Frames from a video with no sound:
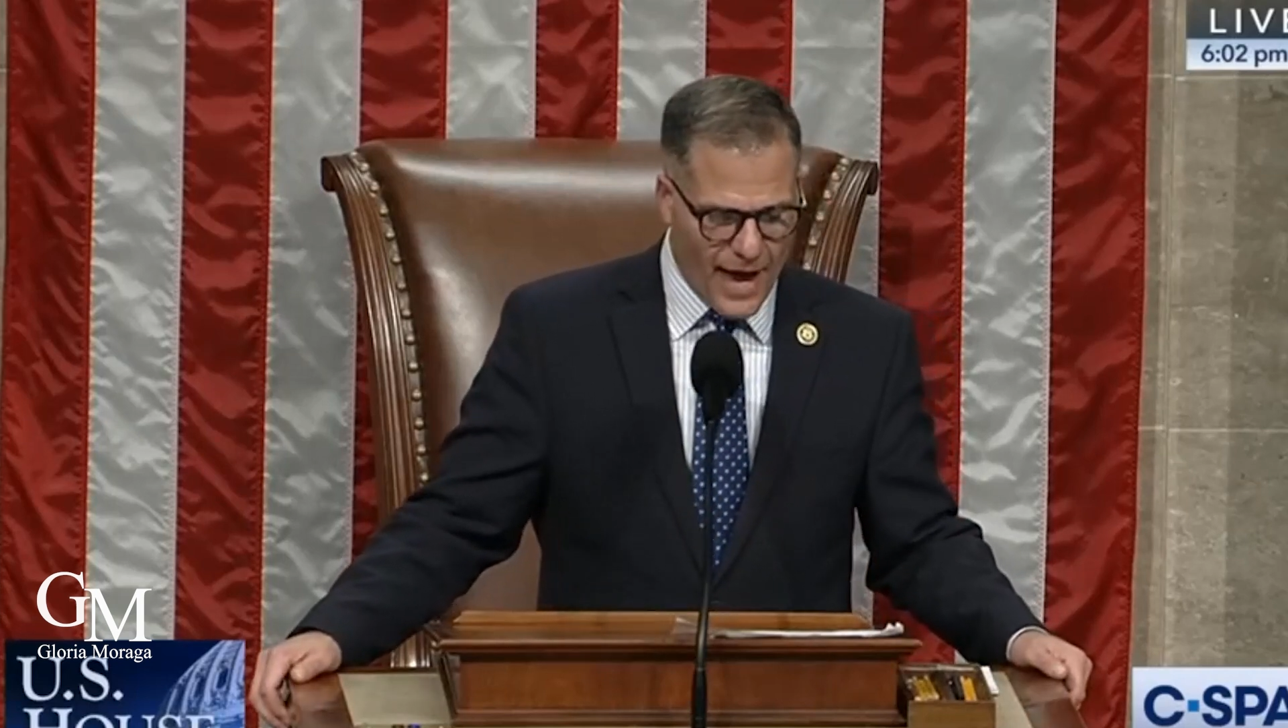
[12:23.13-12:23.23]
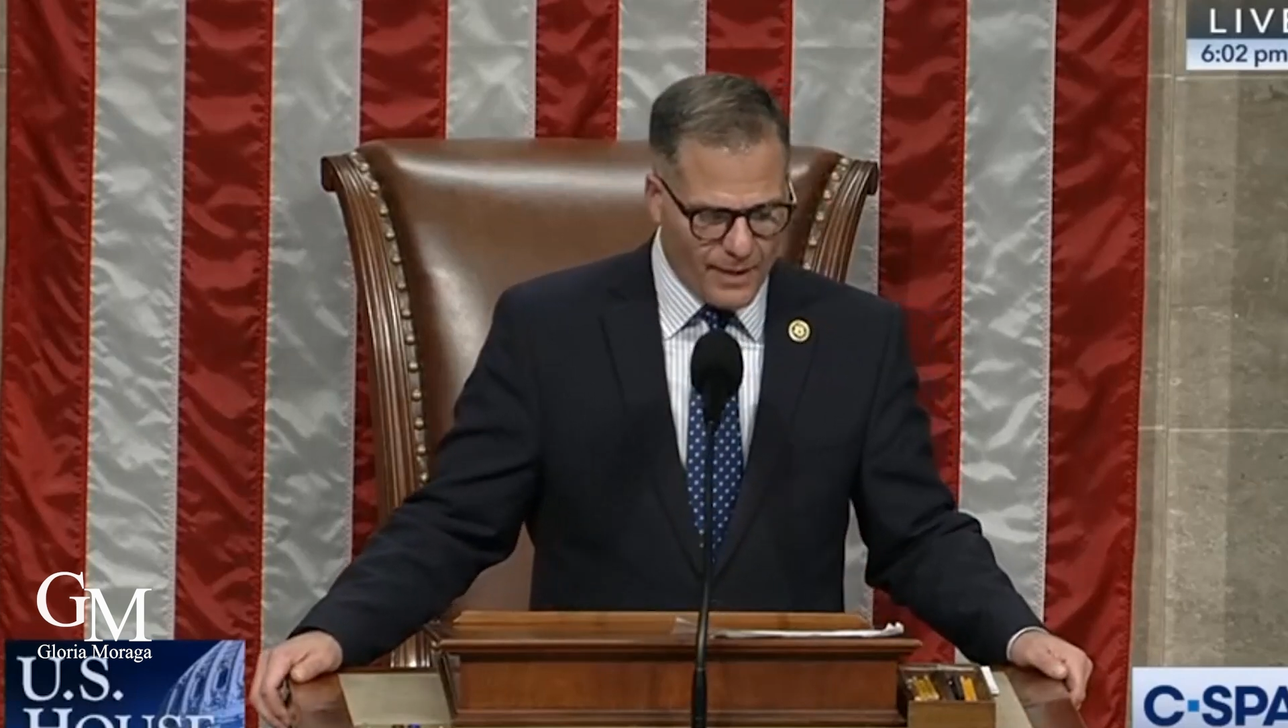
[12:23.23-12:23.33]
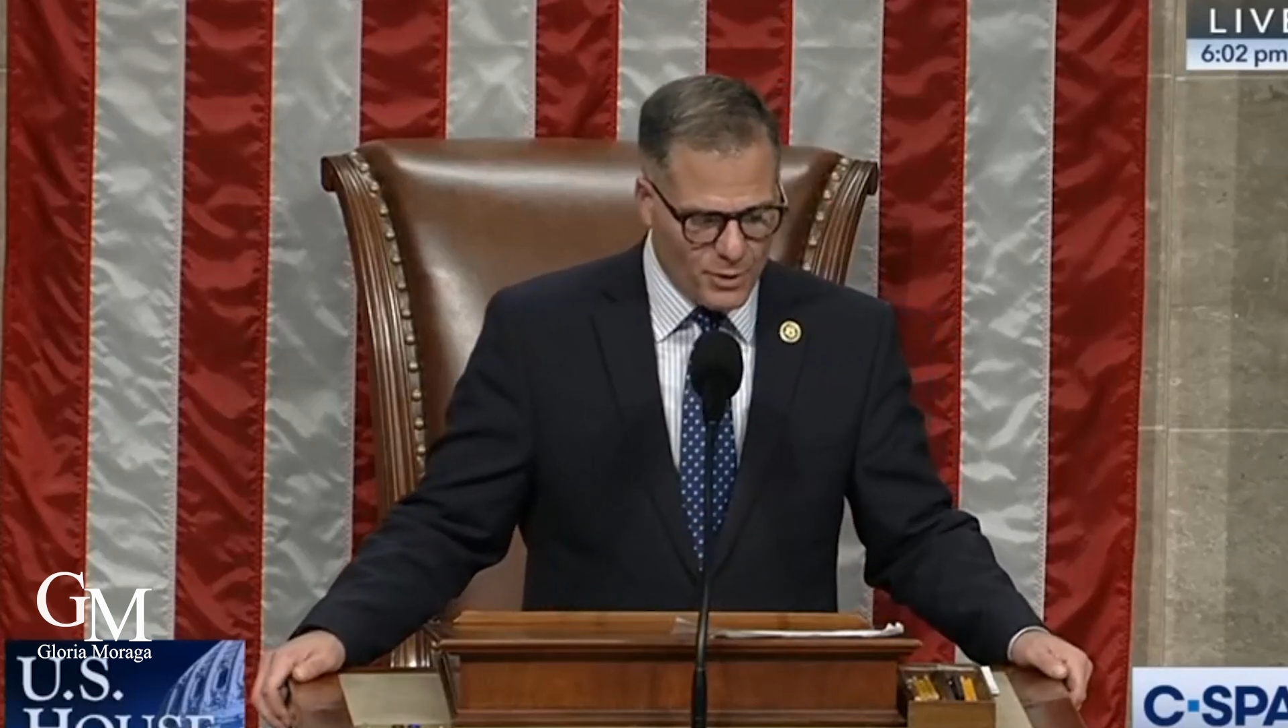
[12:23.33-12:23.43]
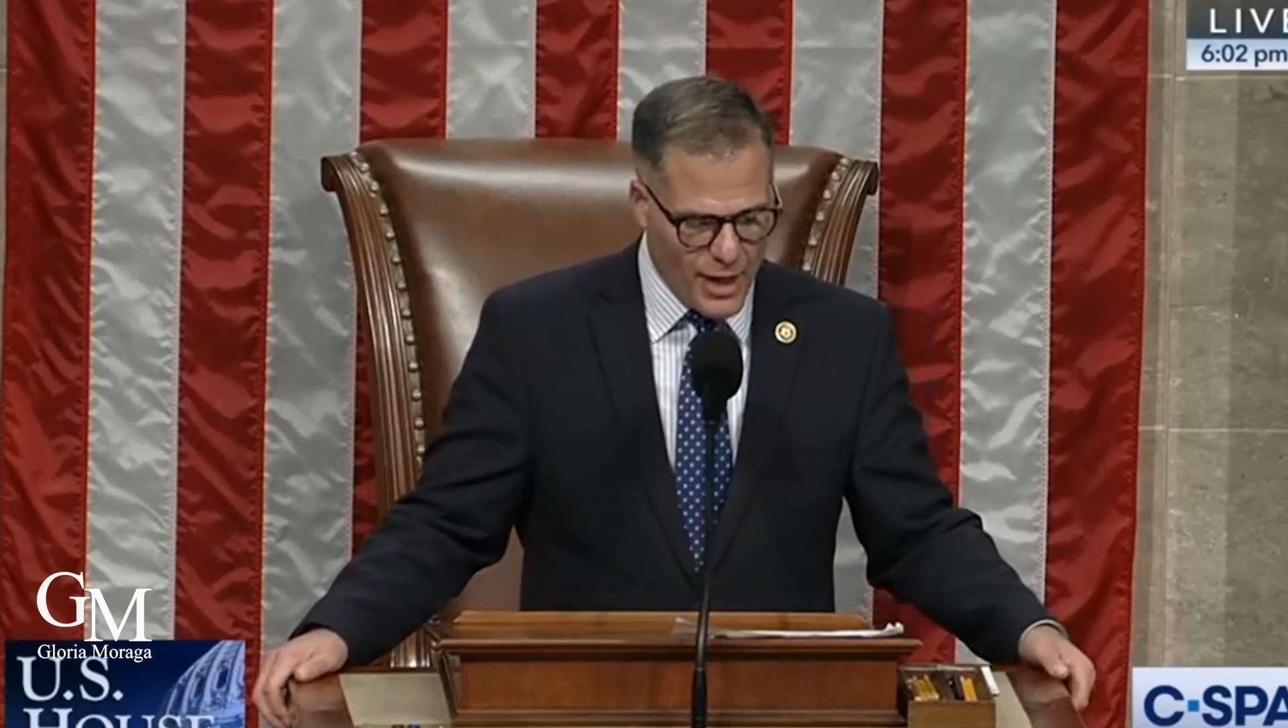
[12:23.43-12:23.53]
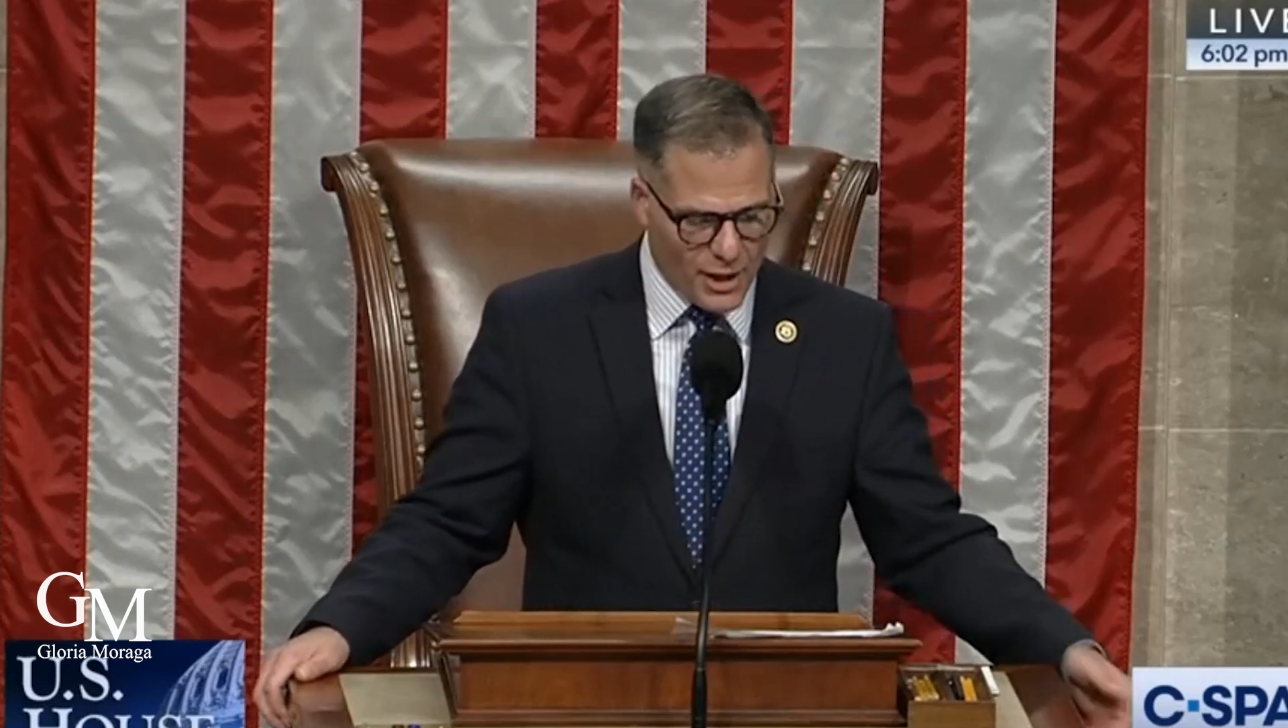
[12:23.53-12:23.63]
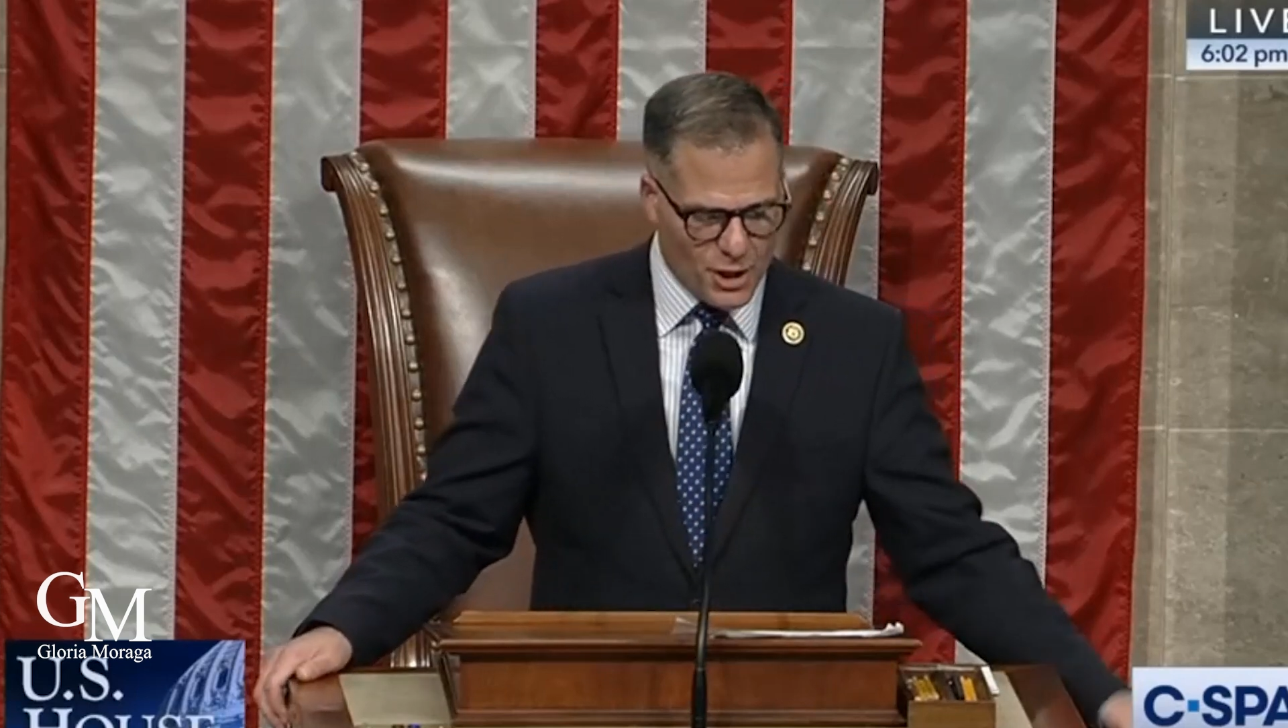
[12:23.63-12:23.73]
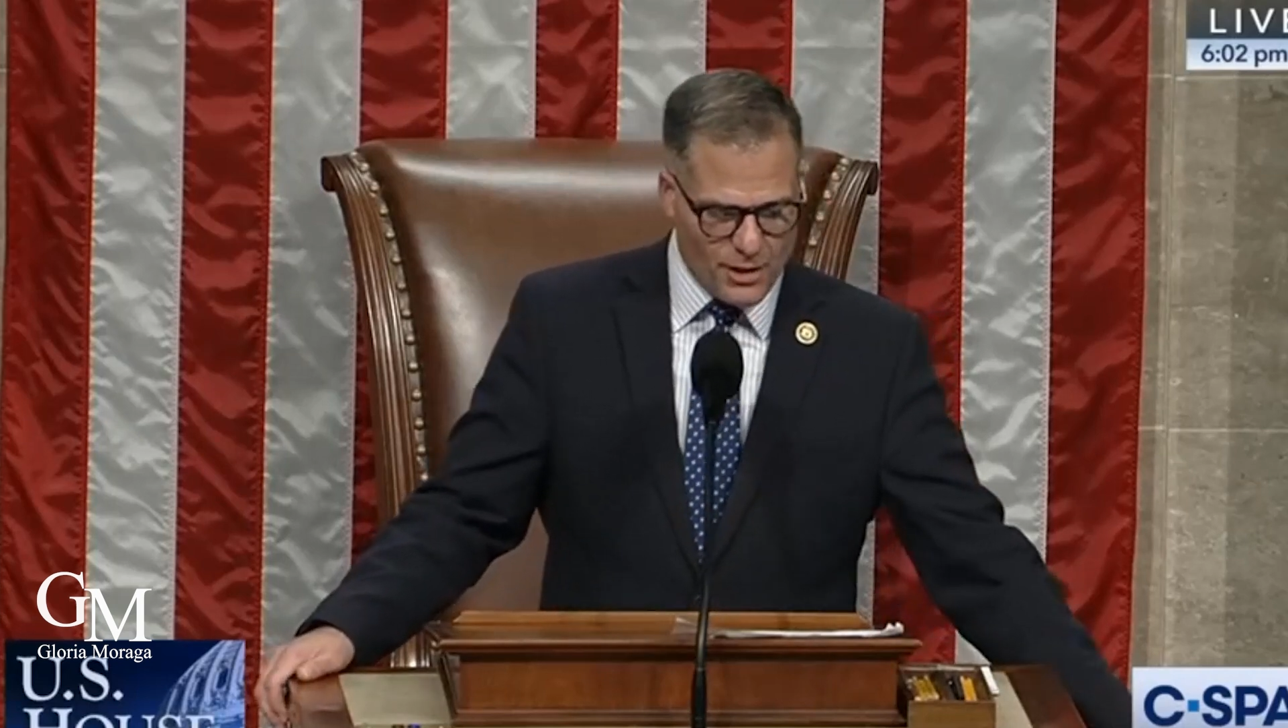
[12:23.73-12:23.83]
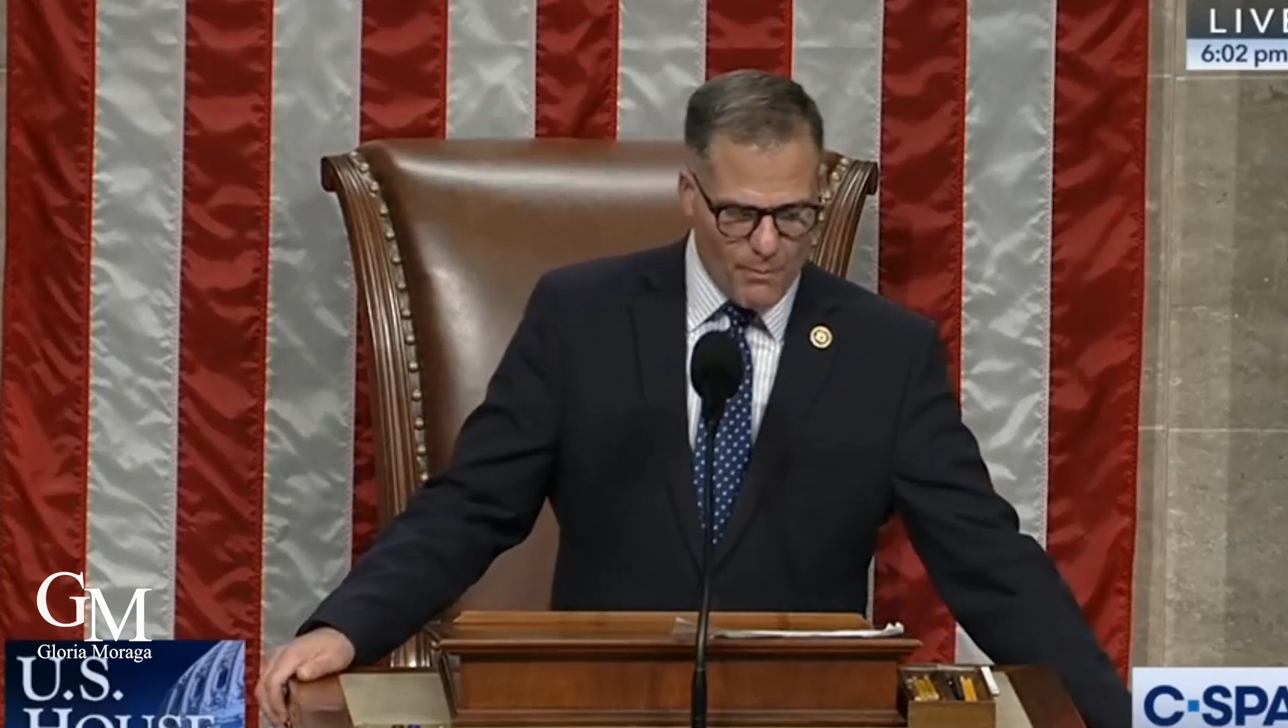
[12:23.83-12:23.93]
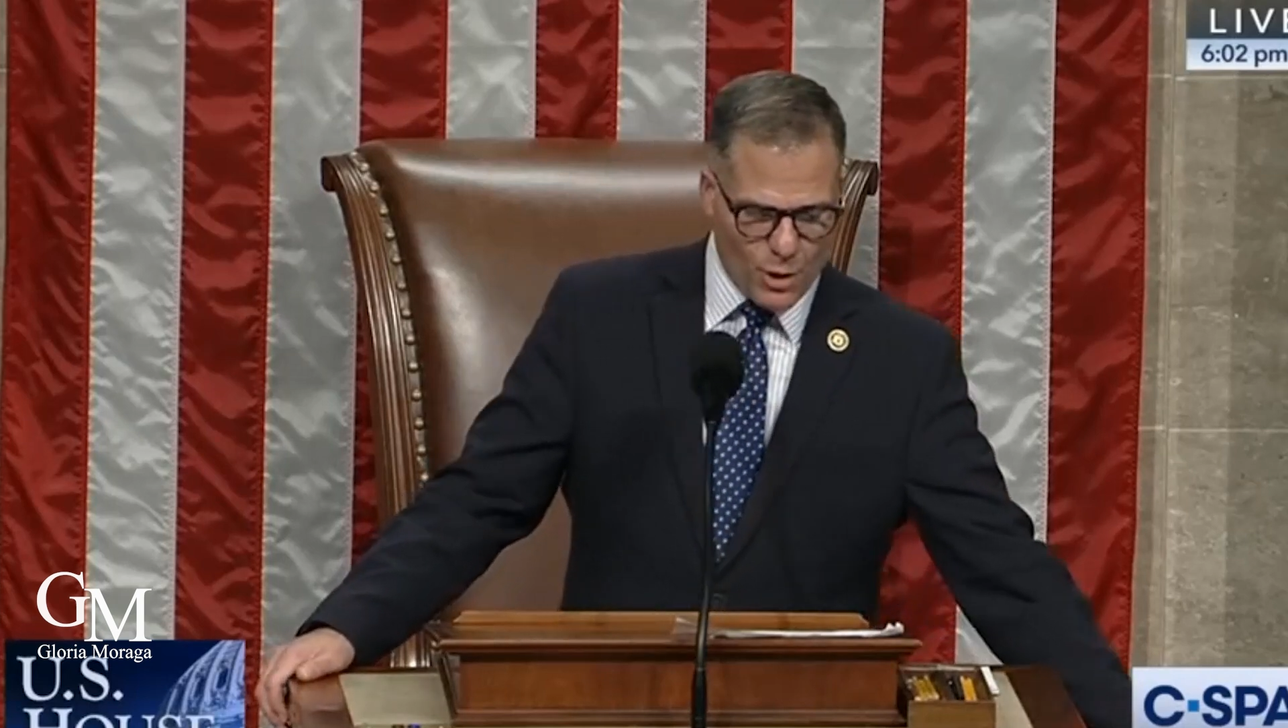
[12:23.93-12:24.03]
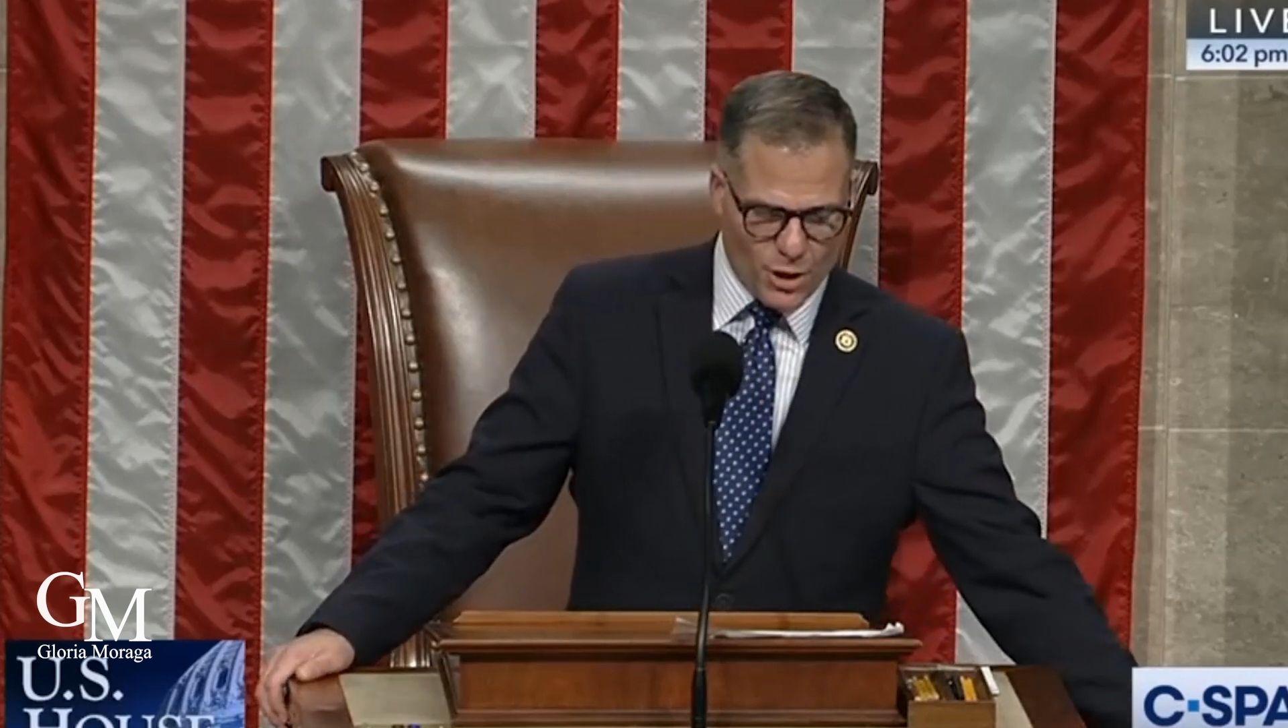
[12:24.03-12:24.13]
breaks left
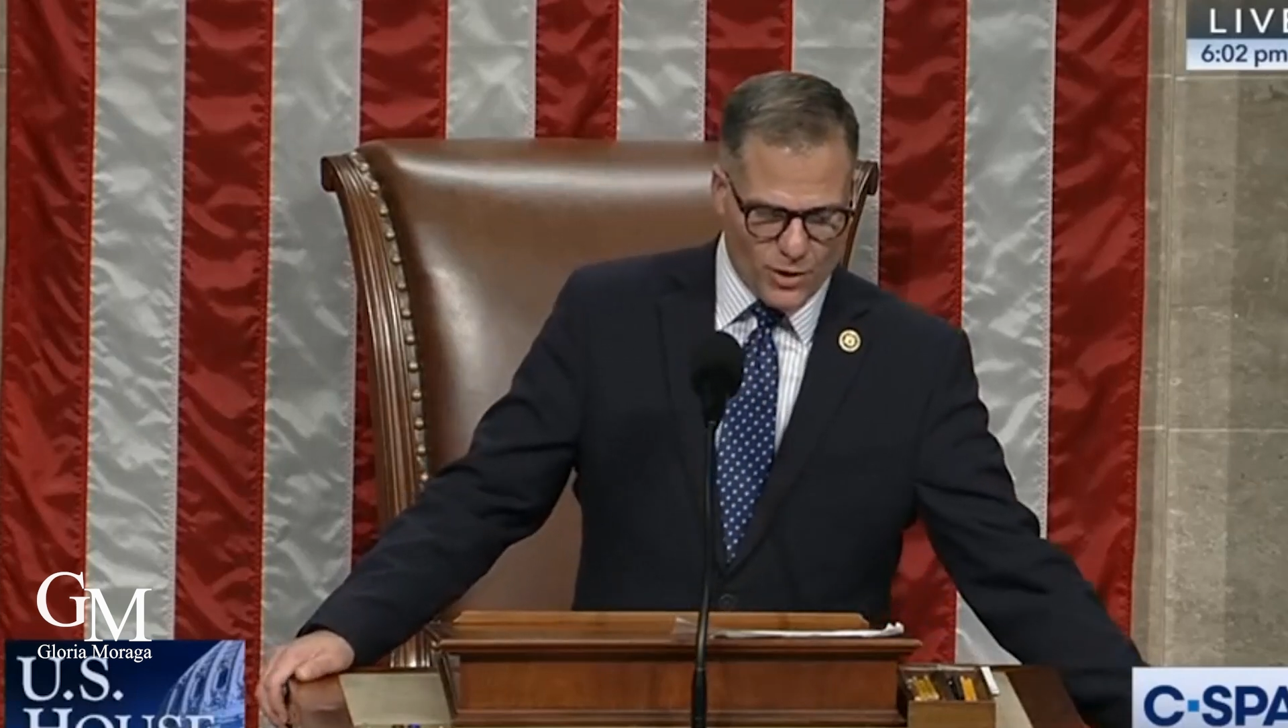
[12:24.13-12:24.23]
and right.